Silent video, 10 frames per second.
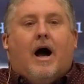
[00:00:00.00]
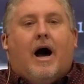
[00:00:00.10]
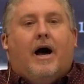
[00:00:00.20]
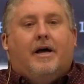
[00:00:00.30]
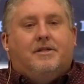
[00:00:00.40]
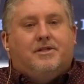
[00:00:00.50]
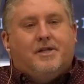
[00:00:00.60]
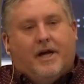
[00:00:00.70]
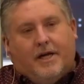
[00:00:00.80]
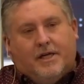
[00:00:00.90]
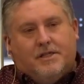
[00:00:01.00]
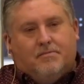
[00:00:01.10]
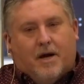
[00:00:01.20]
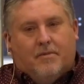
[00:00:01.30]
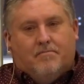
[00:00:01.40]
I
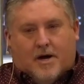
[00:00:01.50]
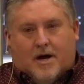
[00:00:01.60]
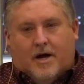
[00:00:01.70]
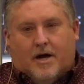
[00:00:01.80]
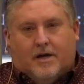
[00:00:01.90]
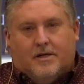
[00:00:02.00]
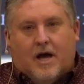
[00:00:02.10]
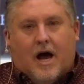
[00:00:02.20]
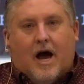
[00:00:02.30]
change my mind.